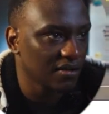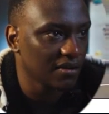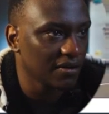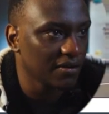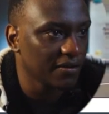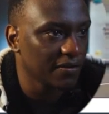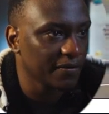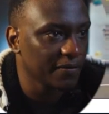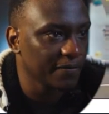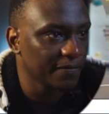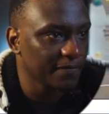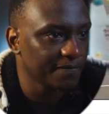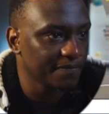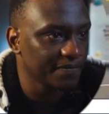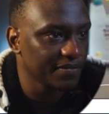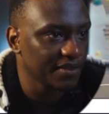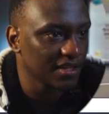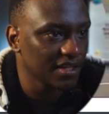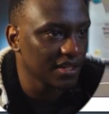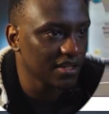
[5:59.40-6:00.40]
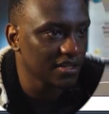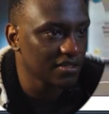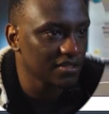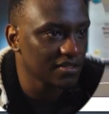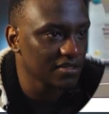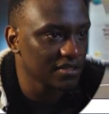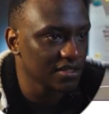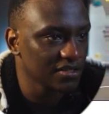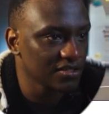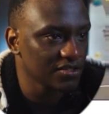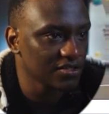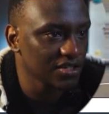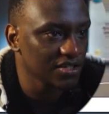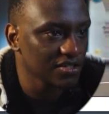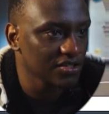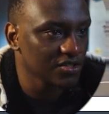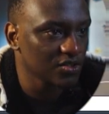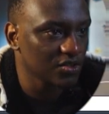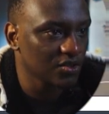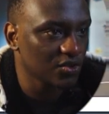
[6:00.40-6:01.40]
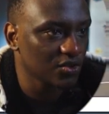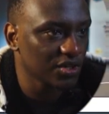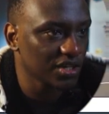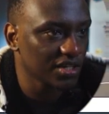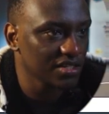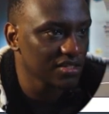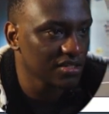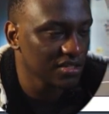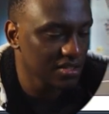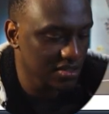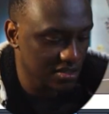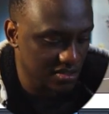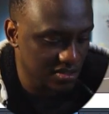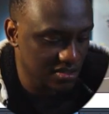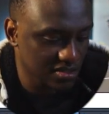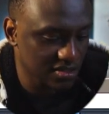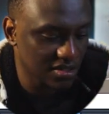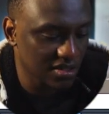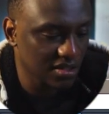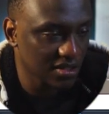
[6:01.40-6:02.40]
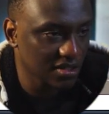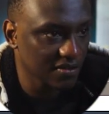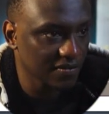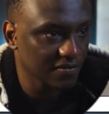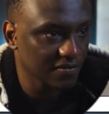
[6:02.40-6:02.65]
uh, it's, this just creates this.